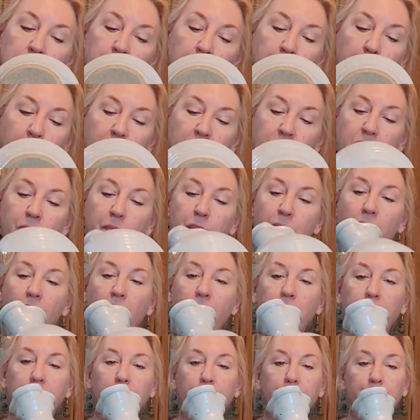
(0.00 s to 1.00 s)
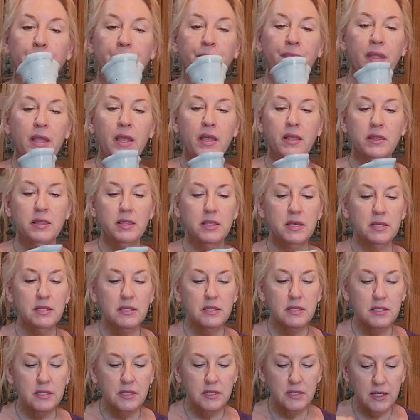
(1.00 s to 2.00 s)
by the potter.
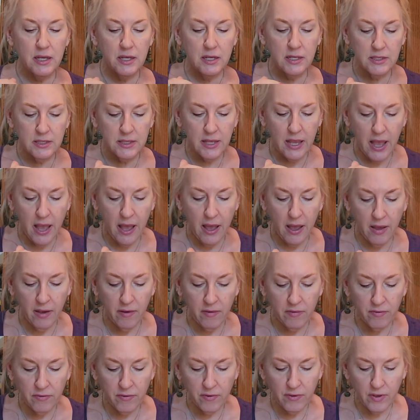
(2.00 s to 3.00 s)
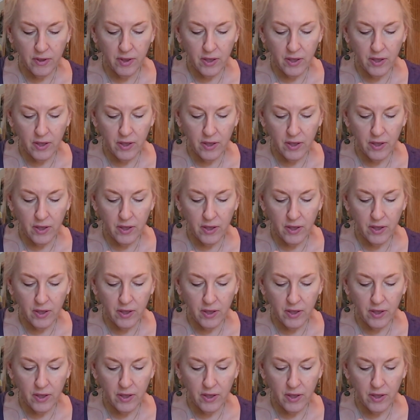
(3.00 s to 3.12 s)
This does have